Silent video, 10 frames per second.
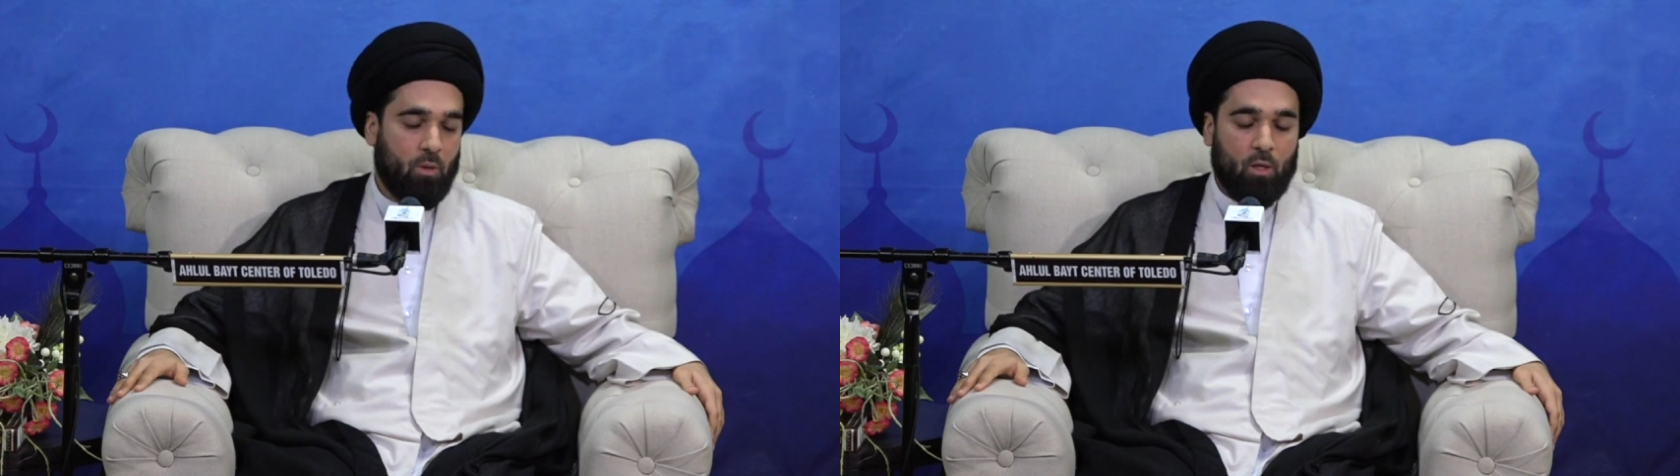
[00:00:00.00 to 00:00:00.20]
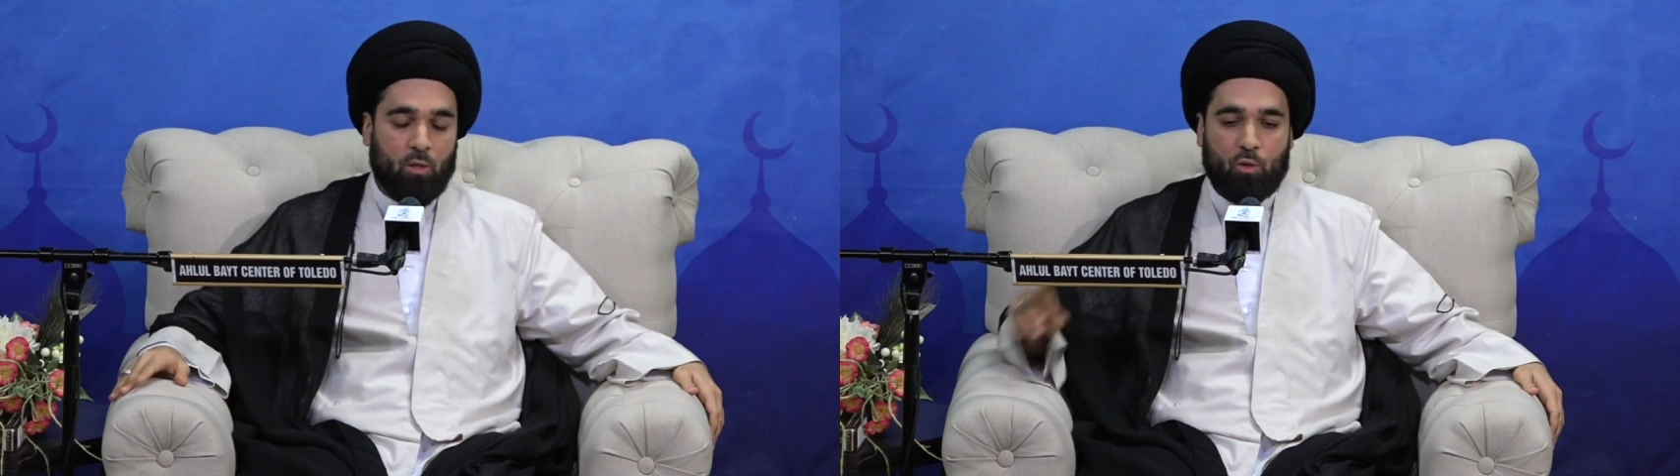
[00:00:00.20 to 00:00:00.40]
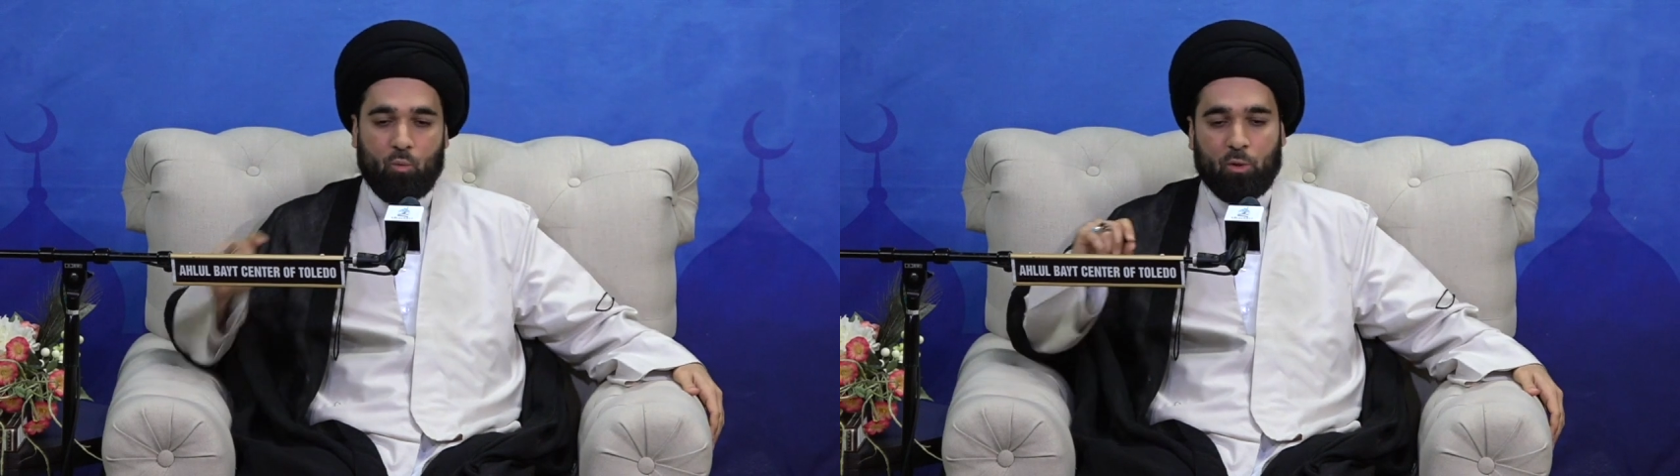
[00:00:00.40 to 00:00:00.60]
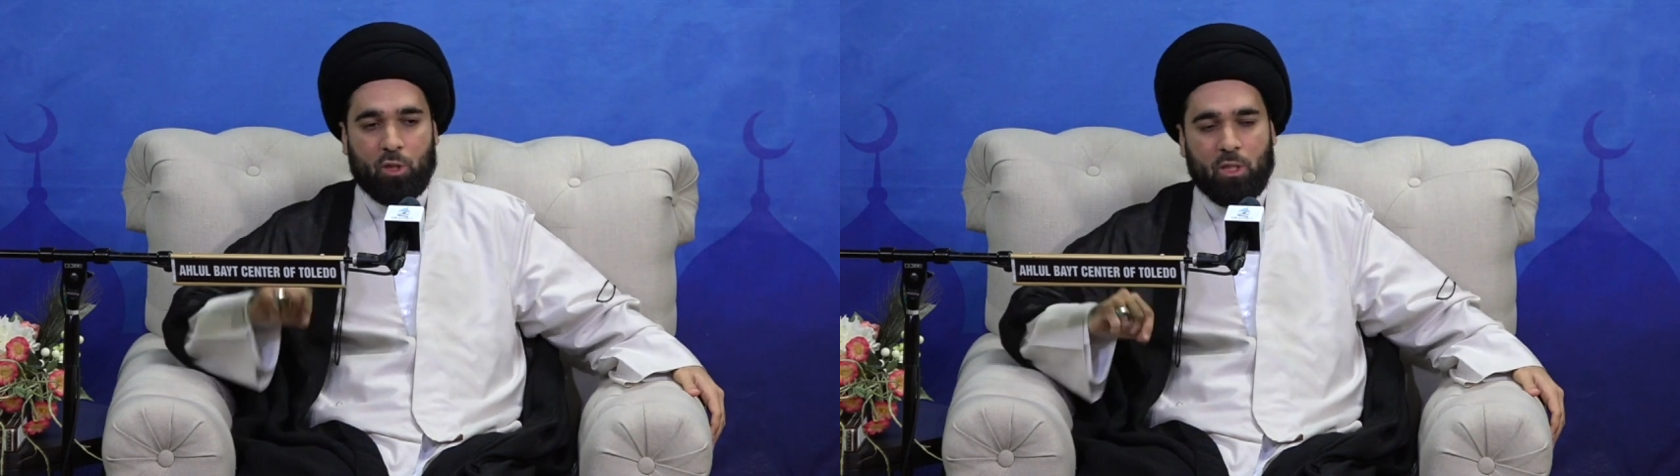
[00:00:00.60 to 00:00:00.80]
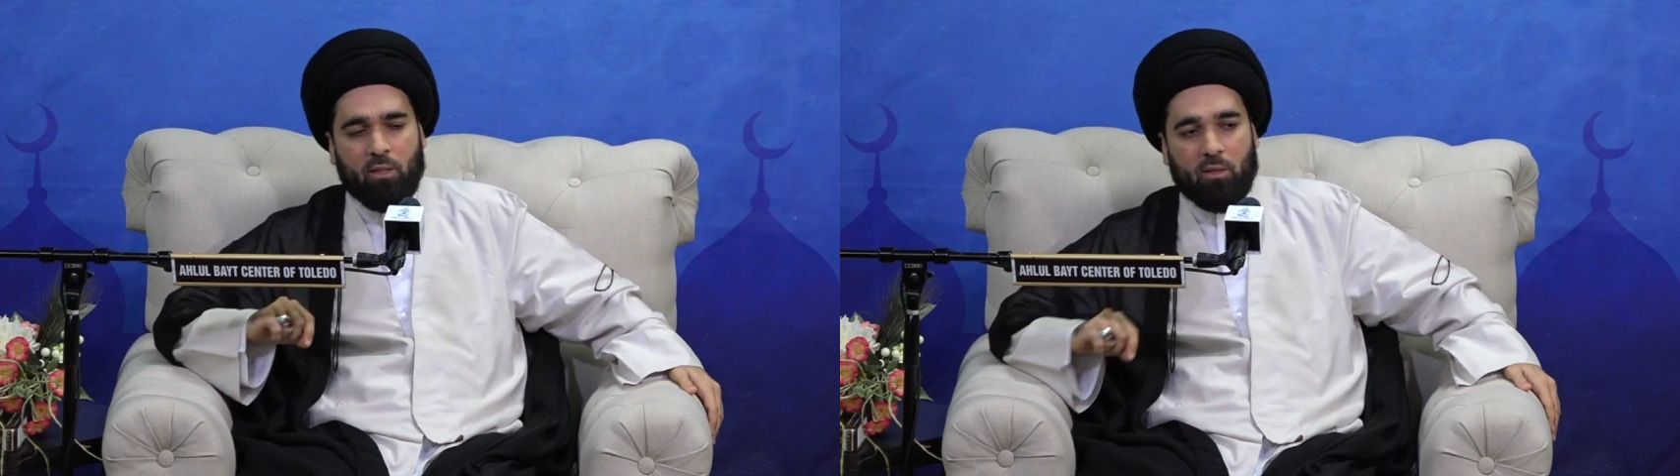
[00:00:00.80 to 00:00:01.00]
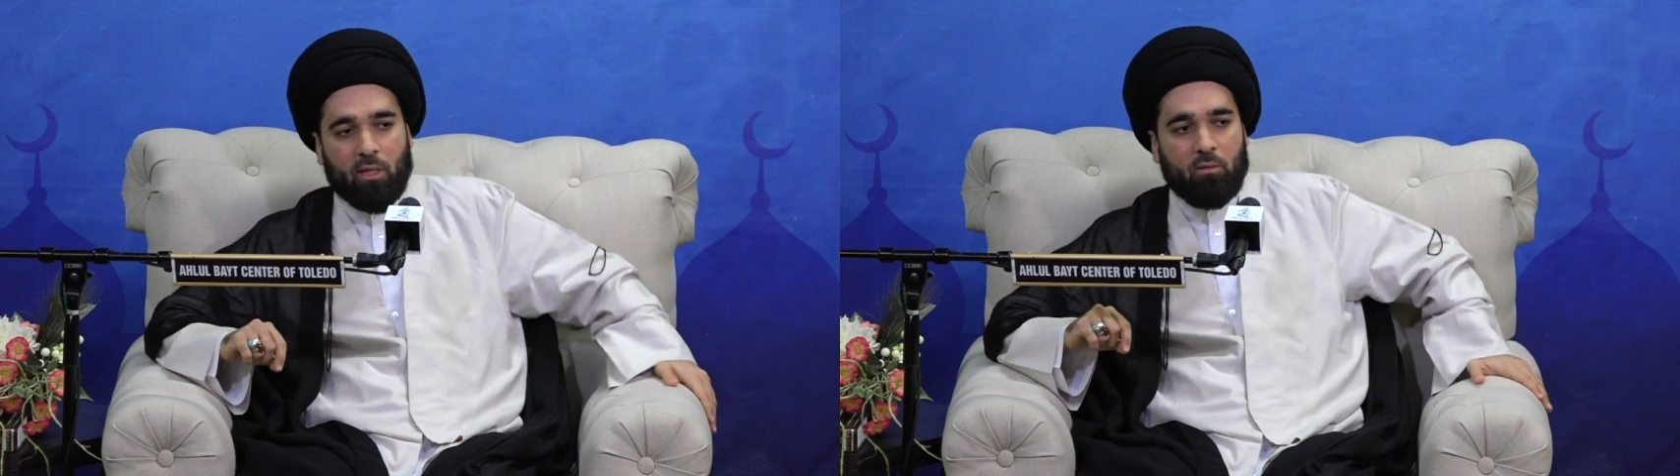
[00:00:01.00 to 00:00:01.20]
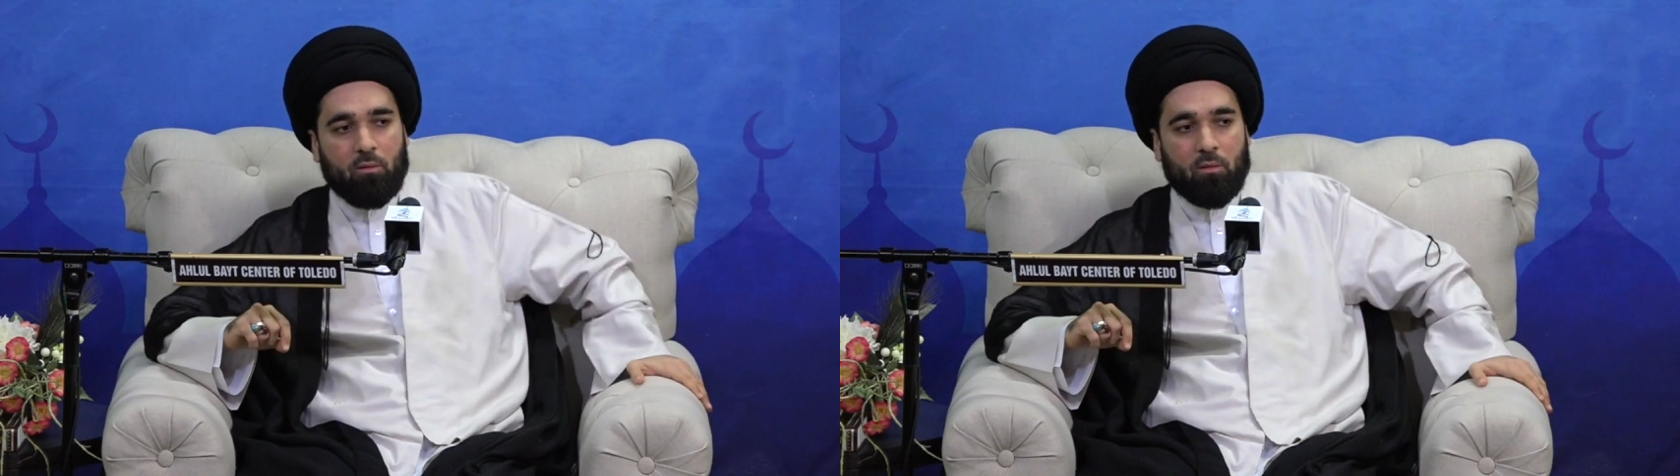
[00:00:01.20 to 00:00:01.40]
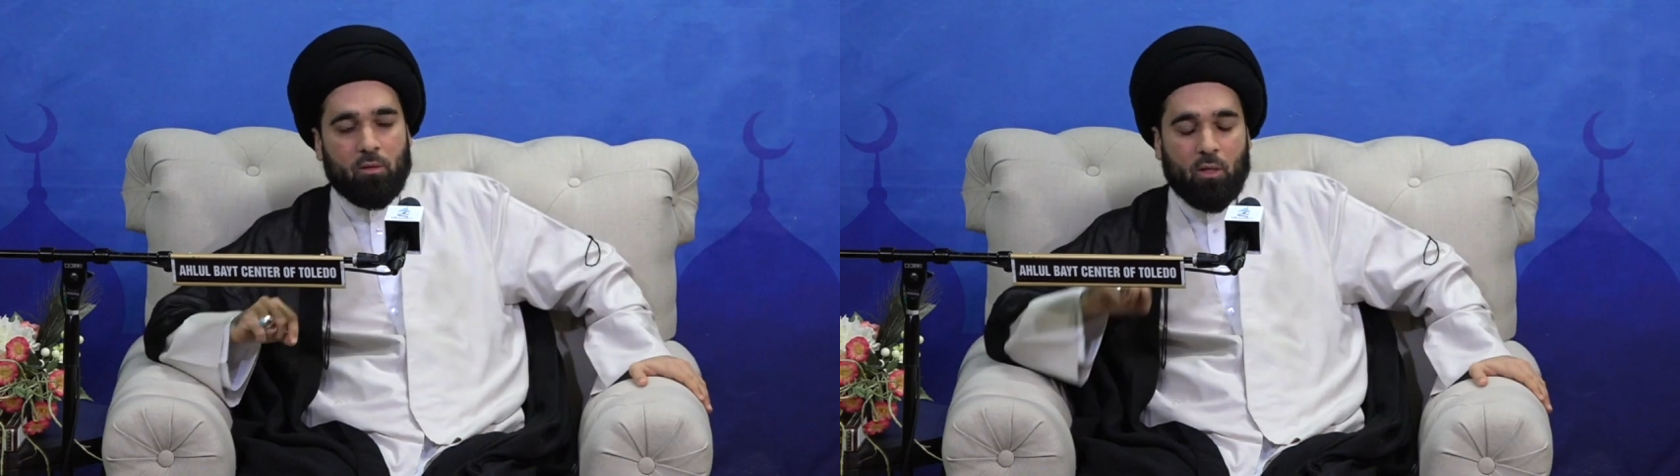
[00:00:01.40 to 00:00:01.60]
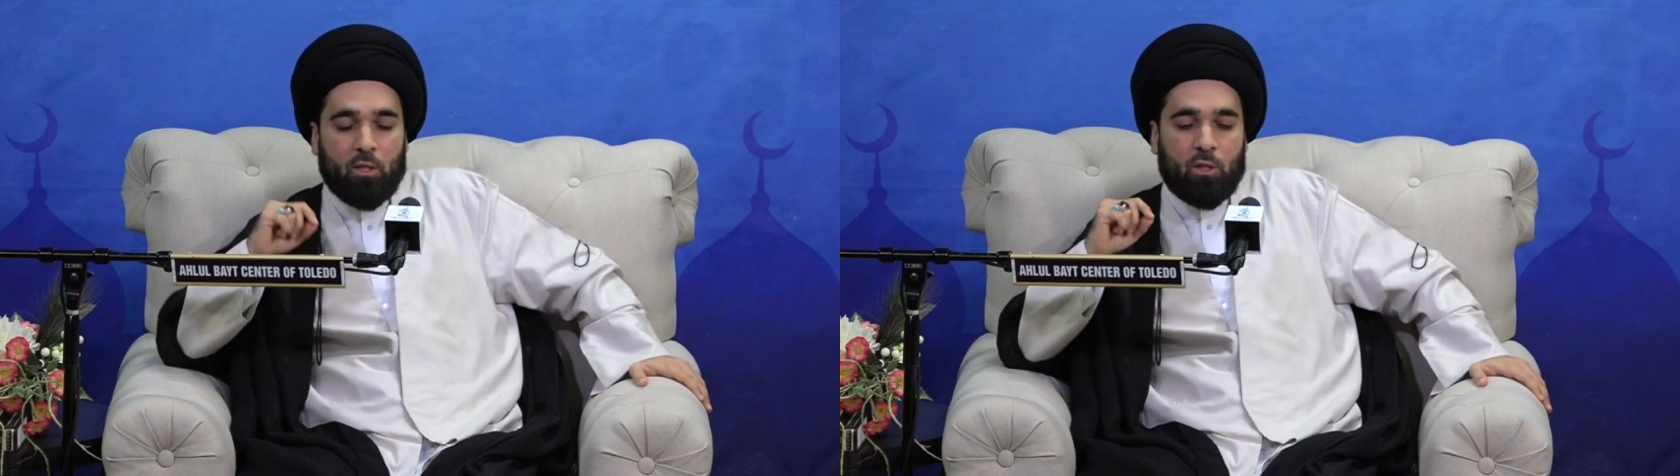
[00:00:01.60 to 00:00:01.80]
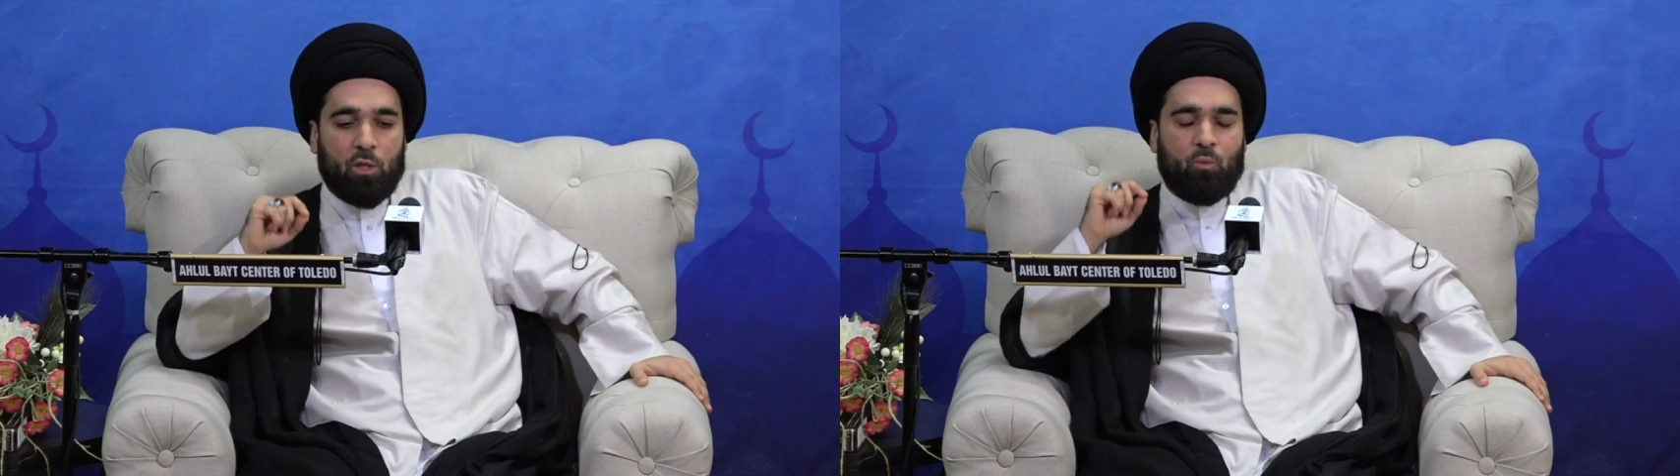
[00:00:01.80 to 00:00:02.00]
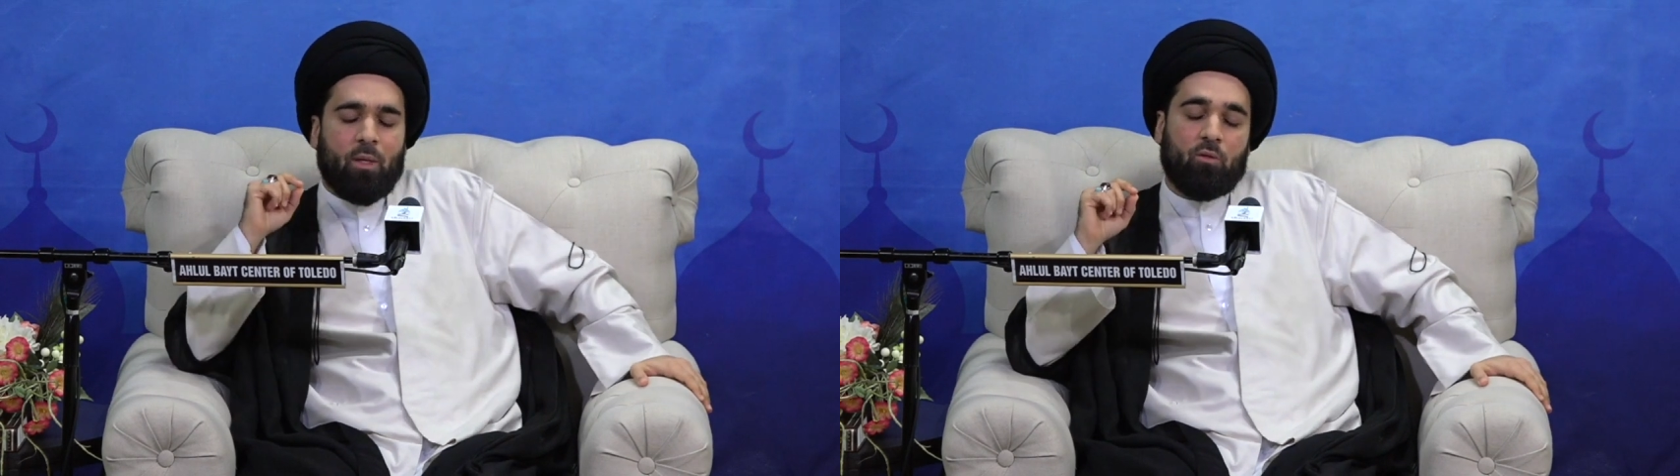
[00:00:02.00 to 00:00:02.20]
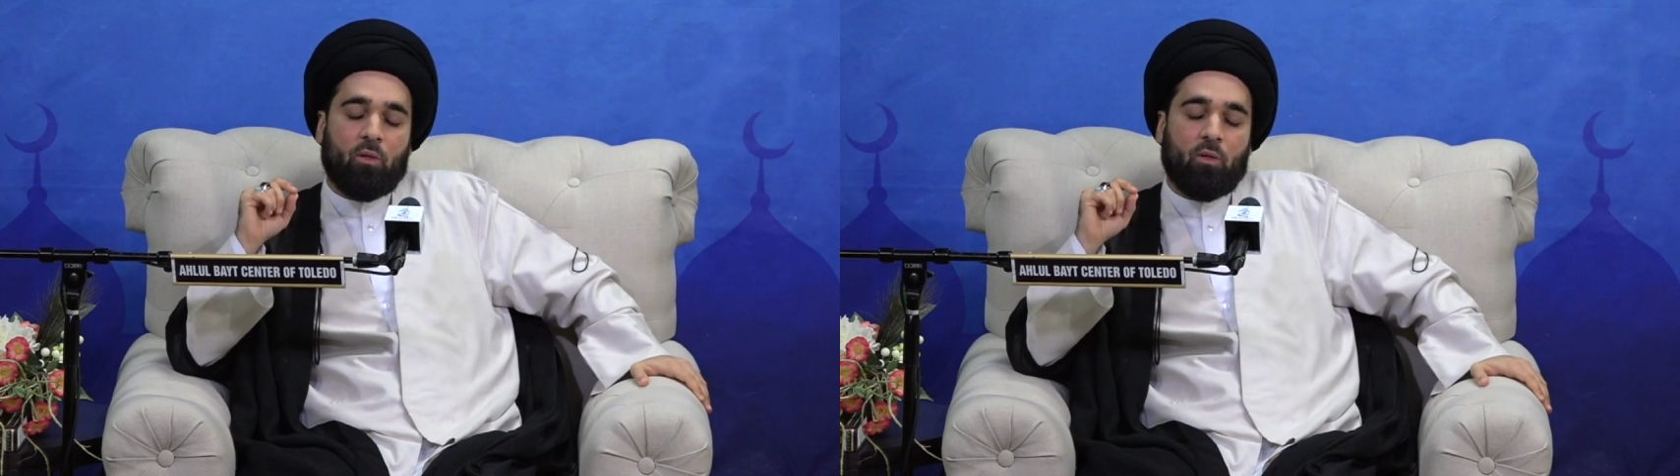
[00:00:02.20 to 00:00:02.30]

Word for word: So what she did, she went